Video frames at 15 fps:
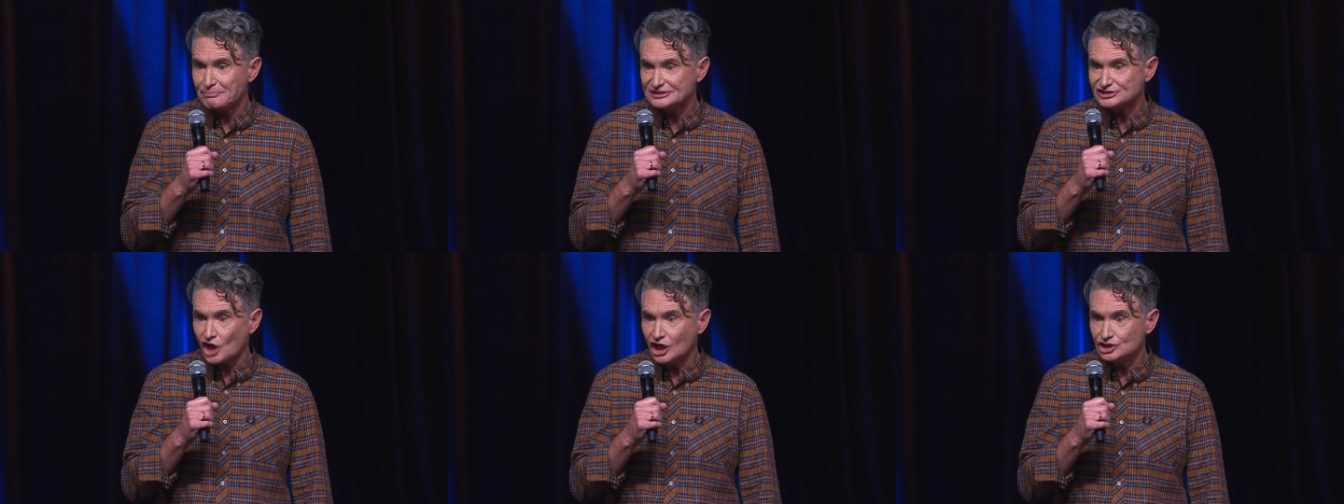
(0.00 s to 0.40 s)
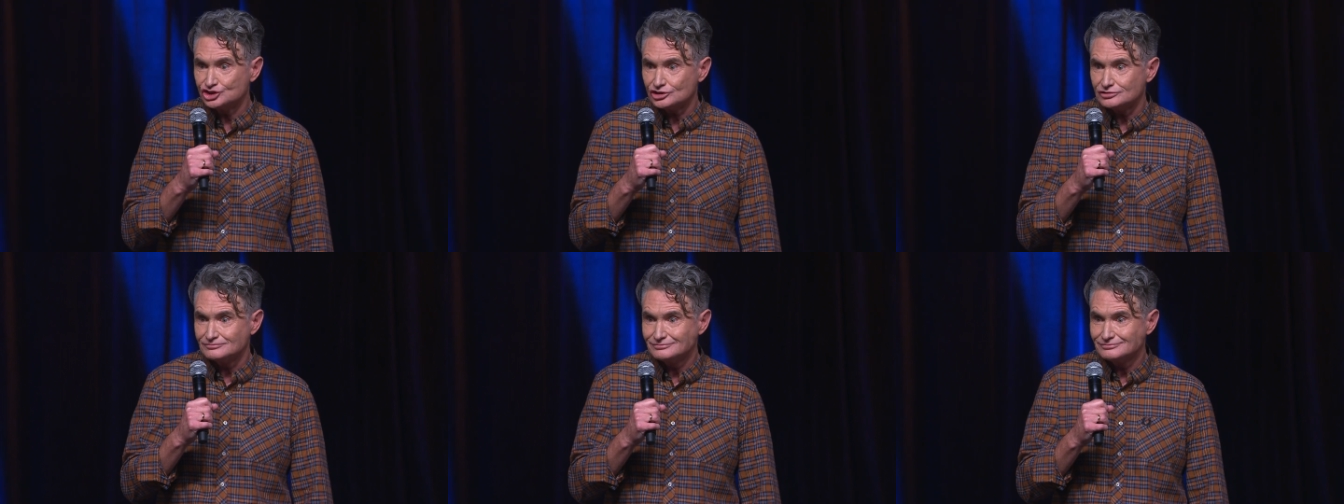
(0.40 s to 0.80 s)
beside
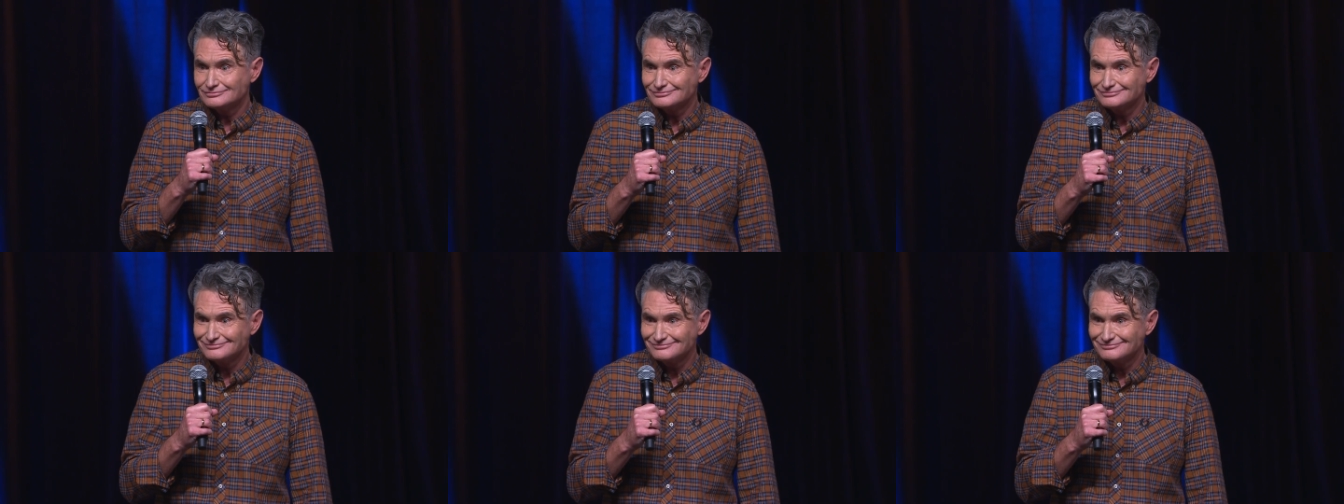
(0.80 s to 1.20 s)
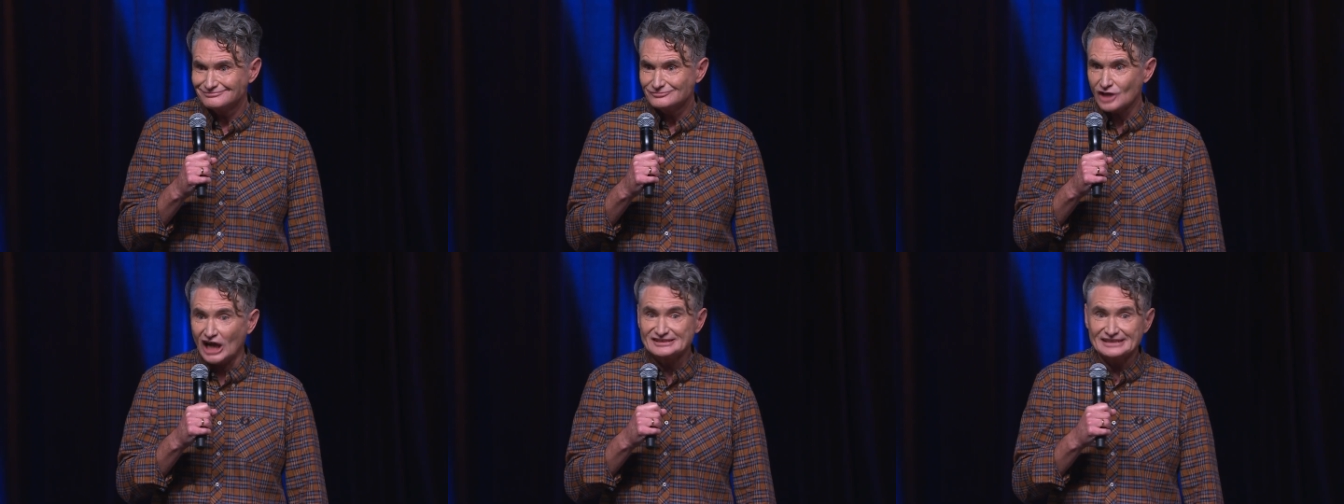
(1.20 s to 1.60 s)
you.
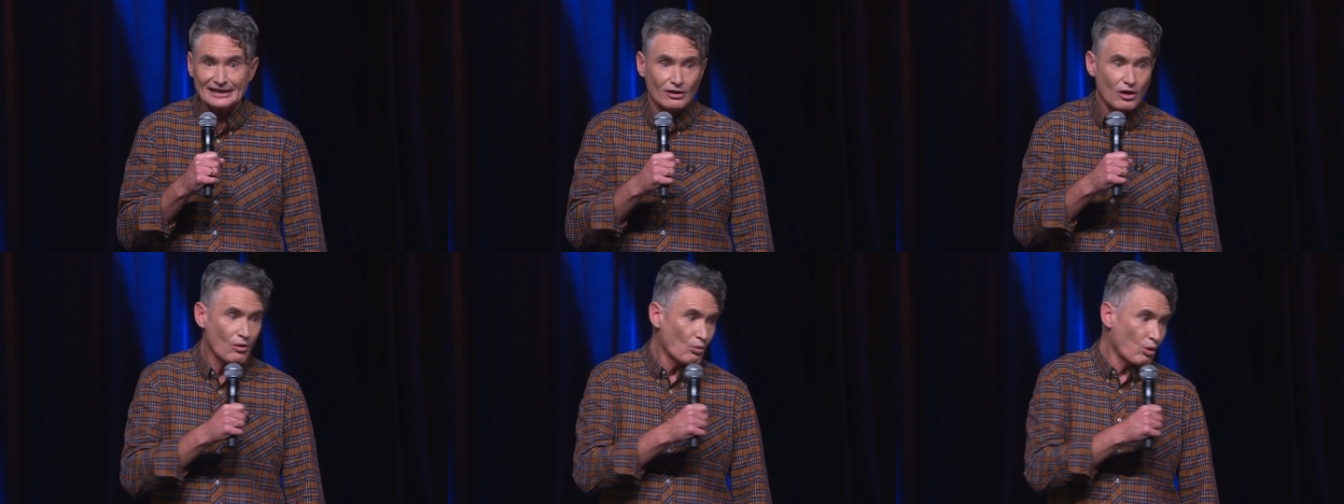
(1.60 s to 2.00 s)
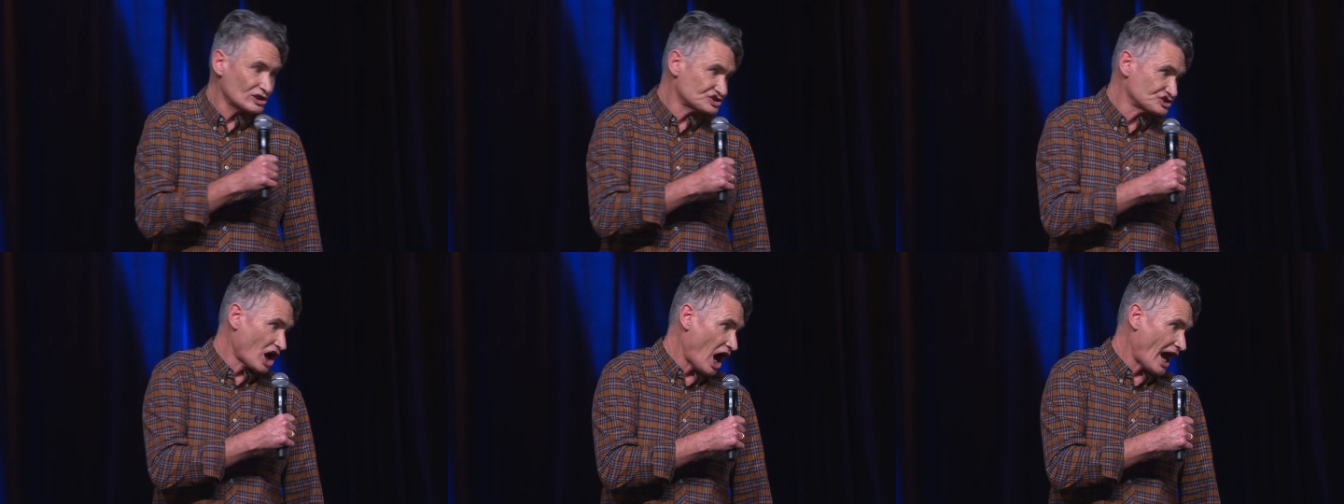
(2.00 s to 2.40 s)
I said,
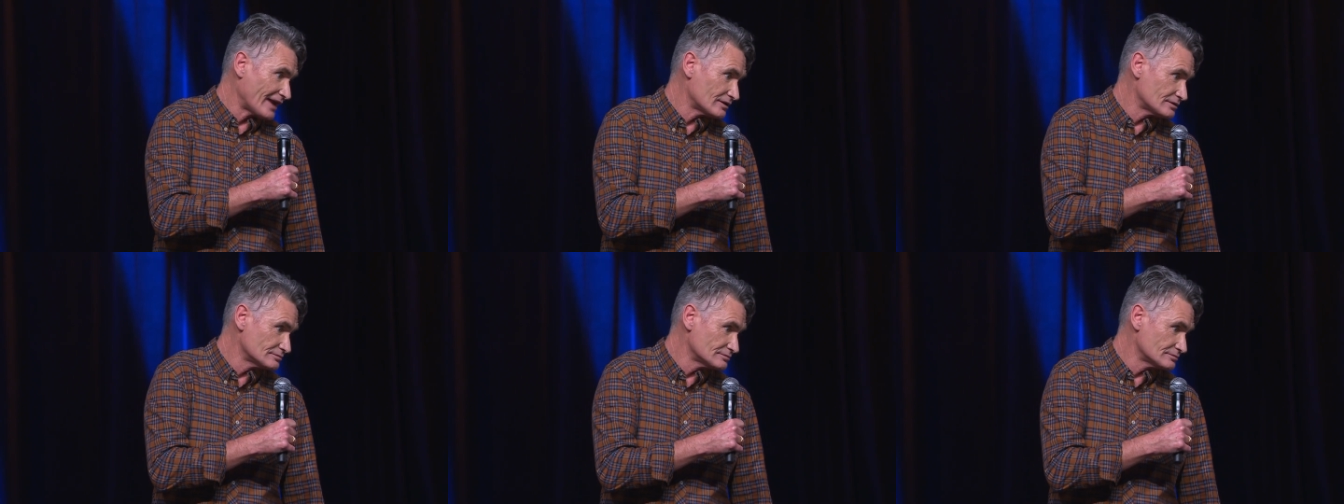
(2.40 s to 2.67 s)
What side?